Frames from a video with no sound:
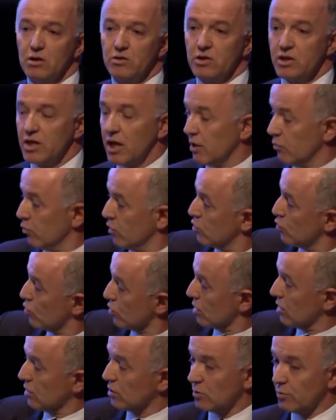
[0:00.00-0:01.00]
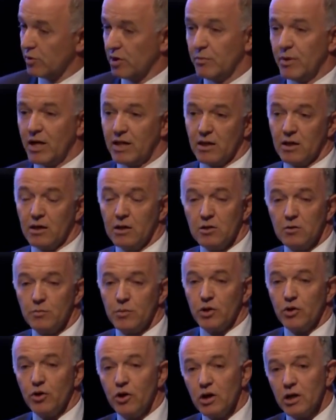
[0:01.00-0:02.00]
Today, and we talked a little bit about that a little
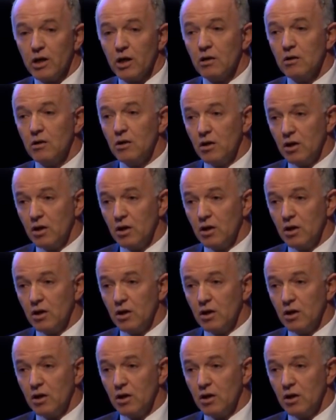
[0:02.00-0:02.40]
bit earlier,